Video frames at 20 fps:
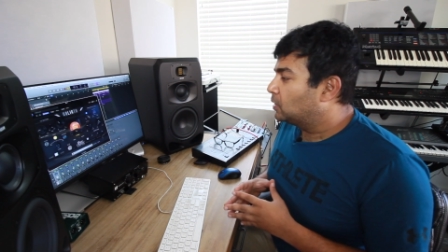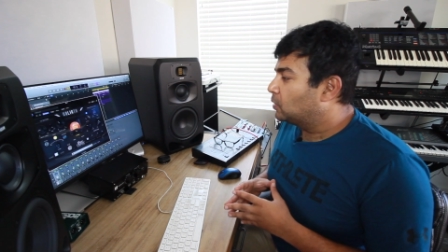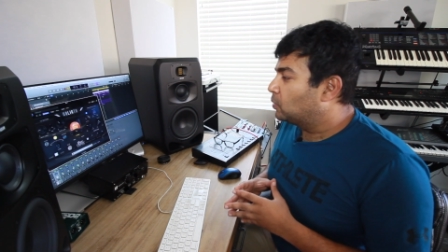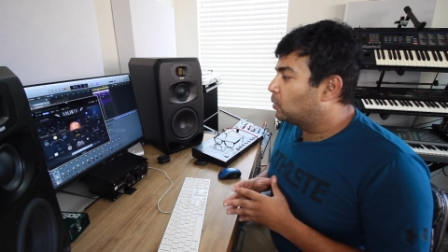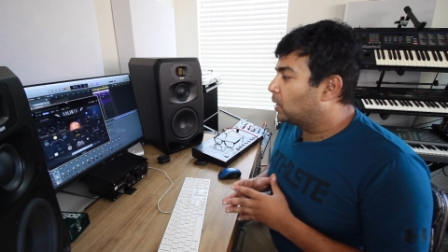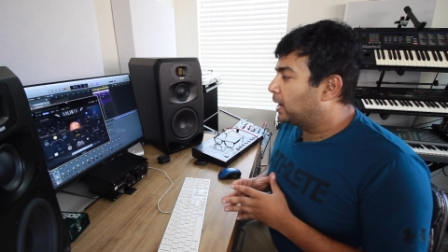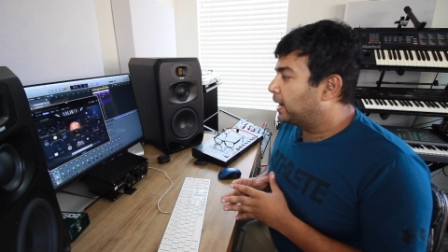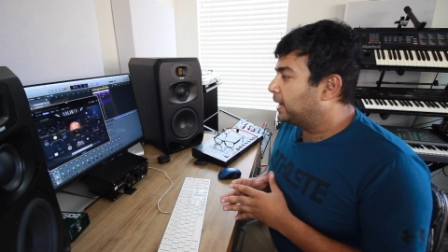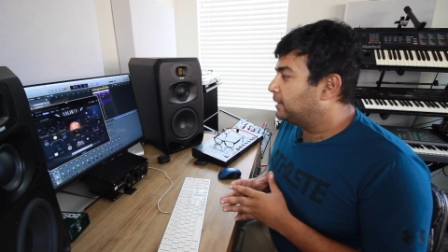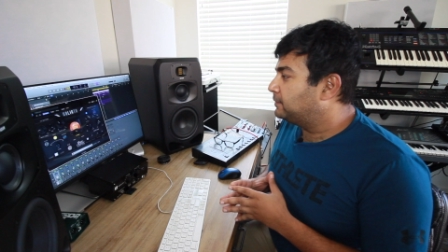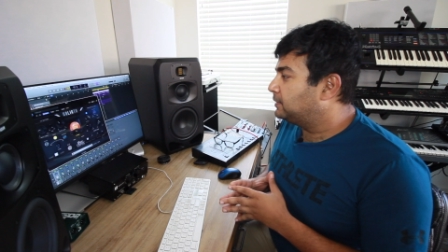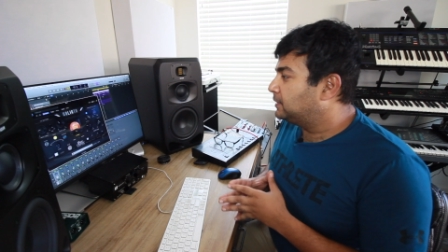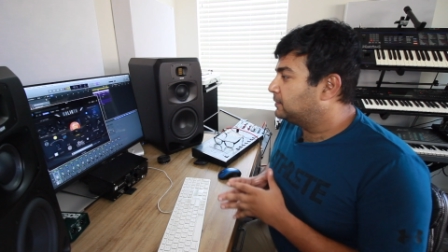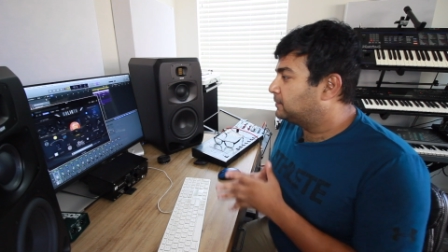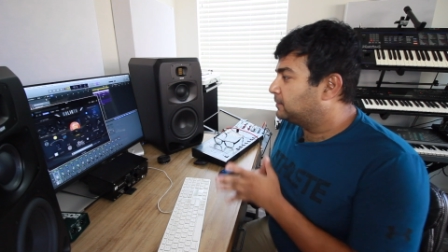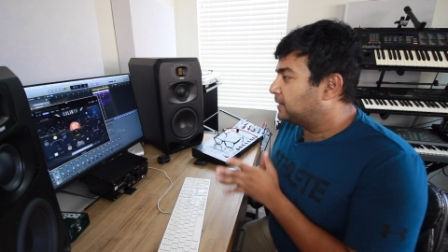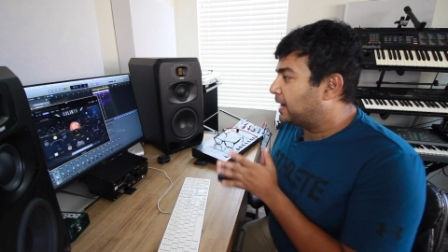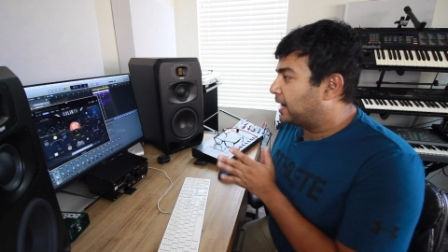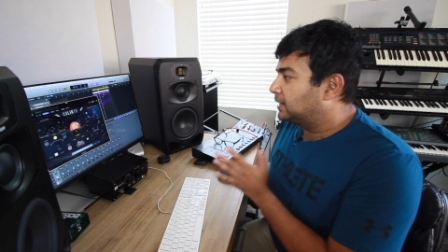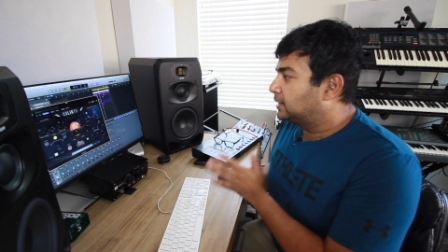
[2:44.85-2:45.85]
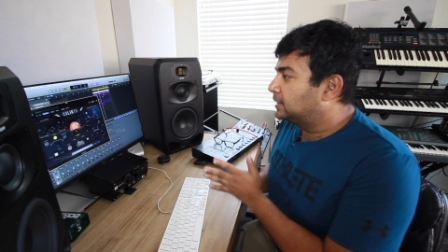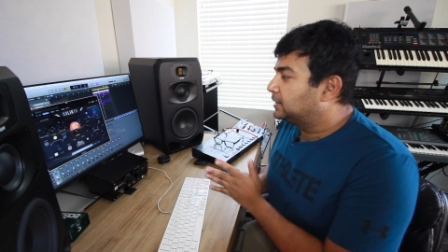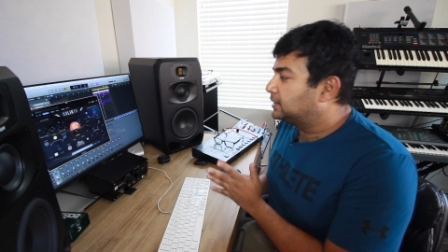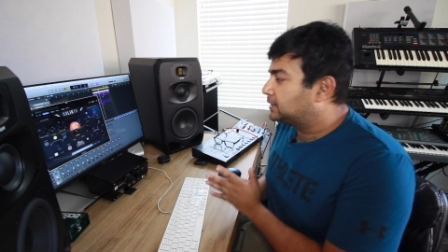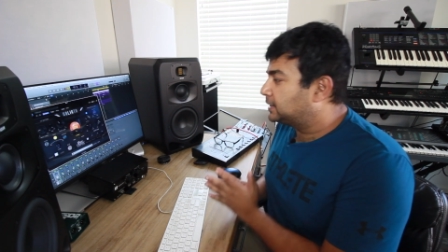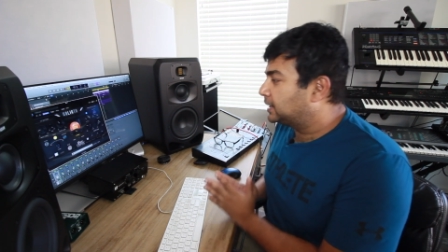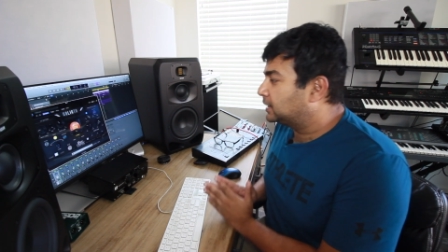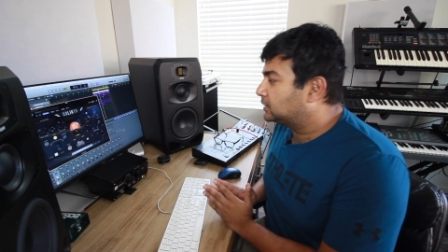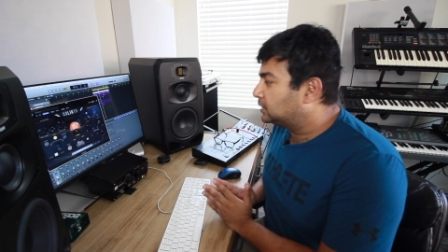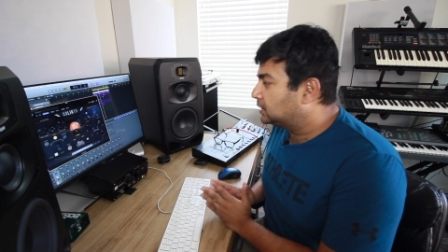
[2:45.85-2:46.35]
Why we've added
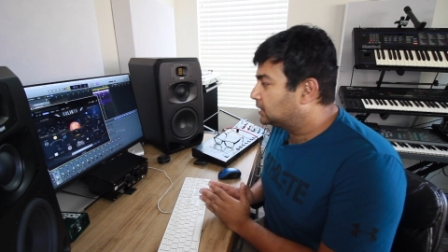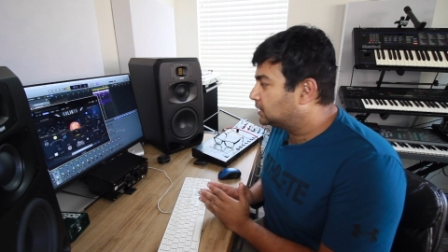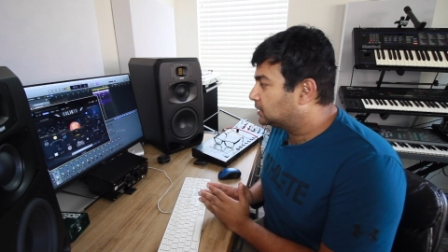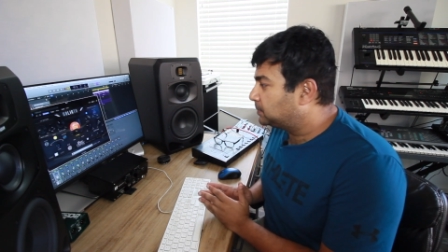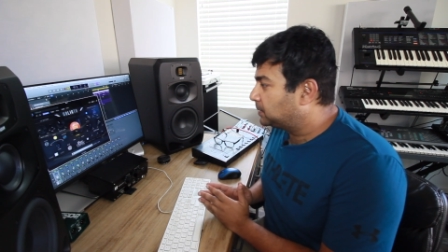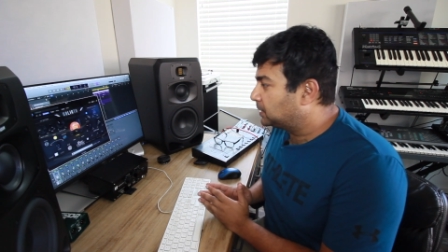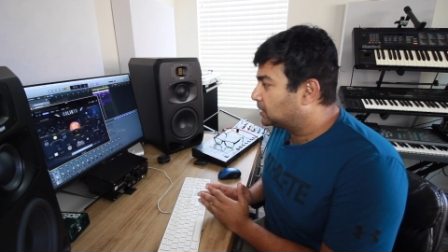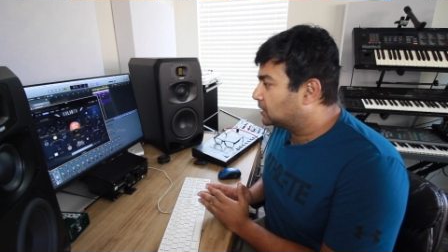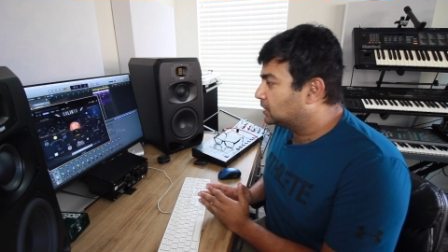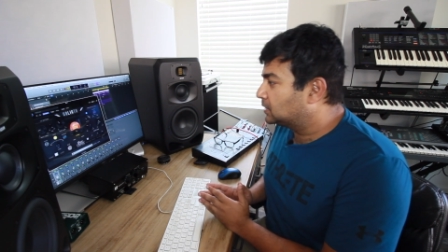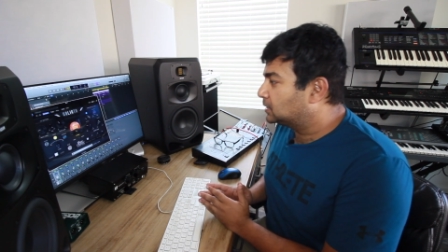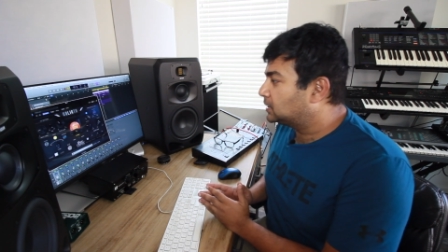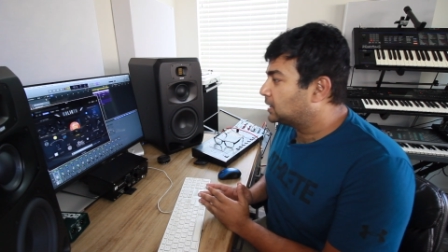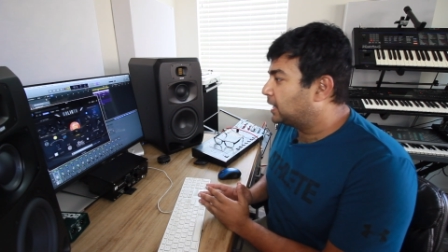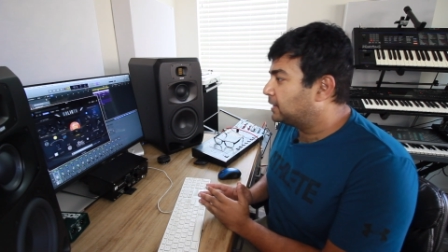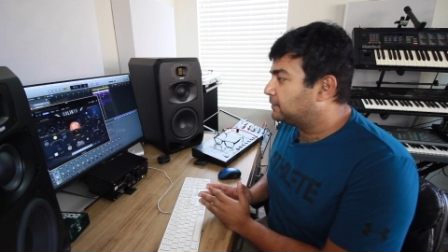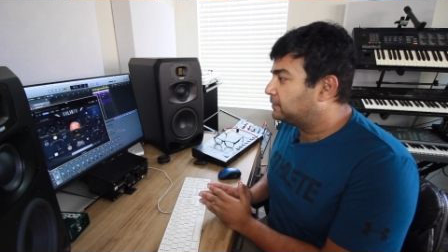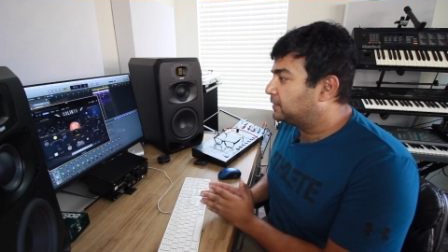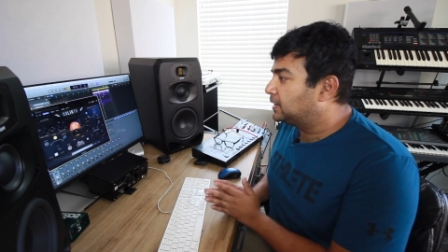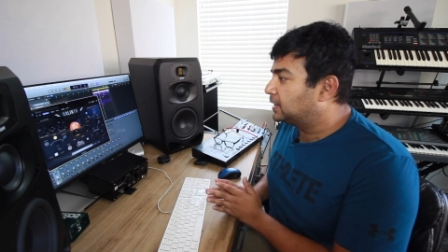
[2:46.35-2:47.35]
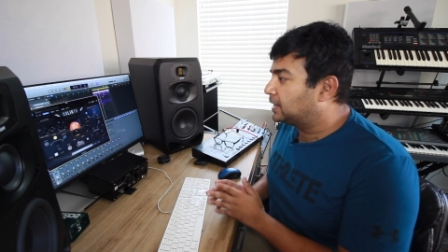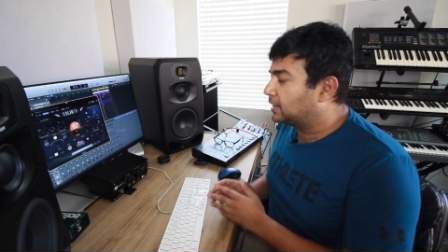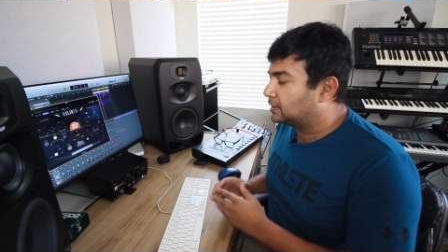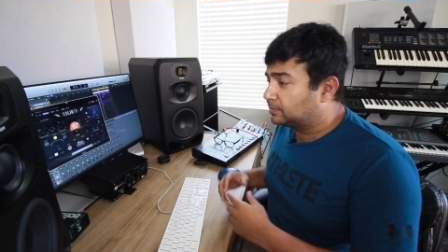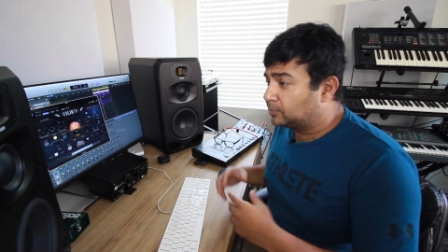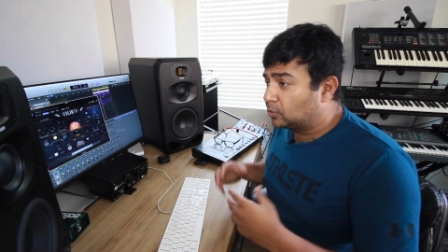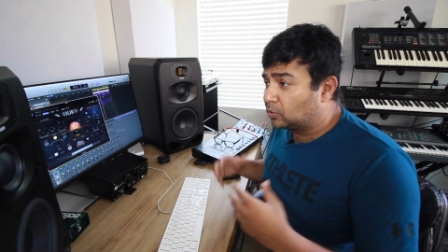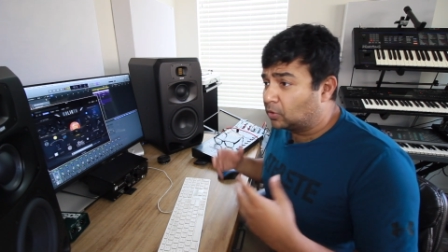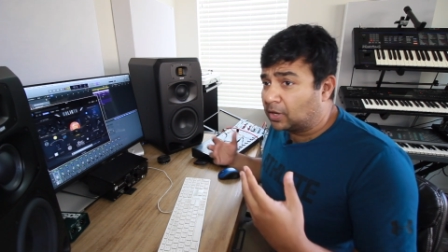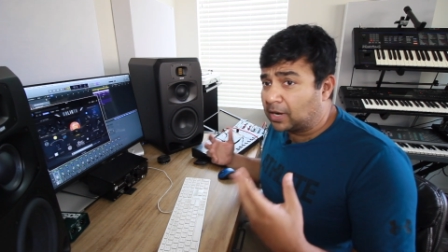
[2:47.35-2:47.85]
this section is because I feel it
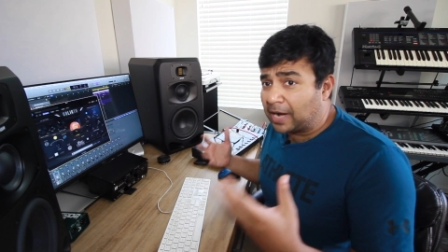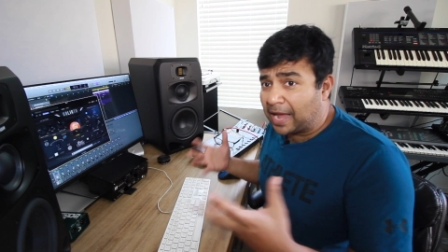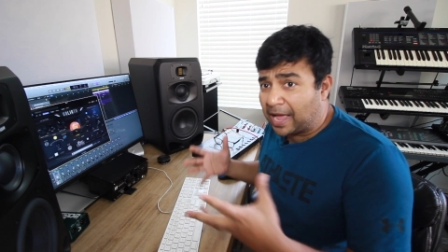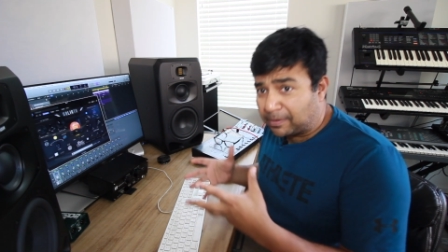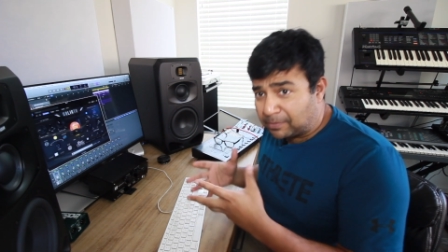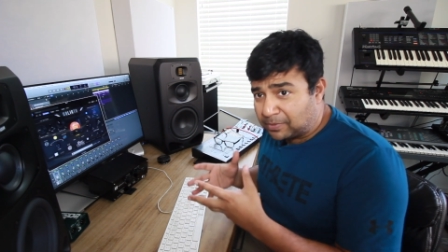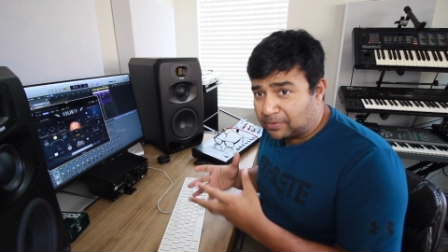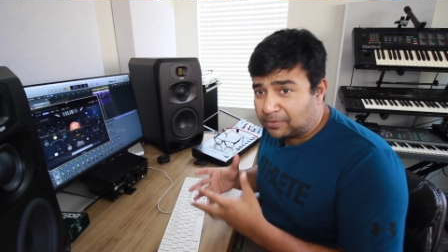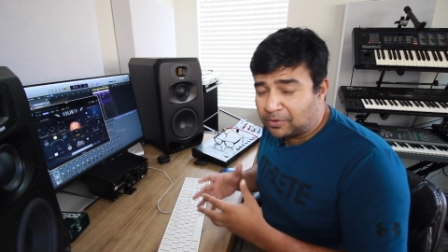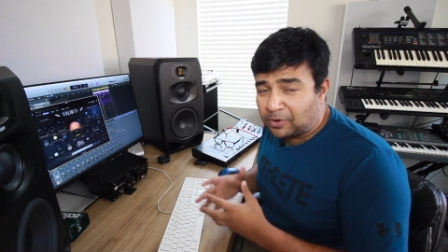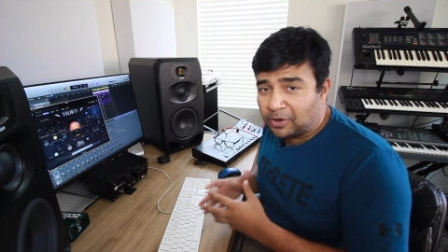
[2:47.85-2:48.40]
has more grab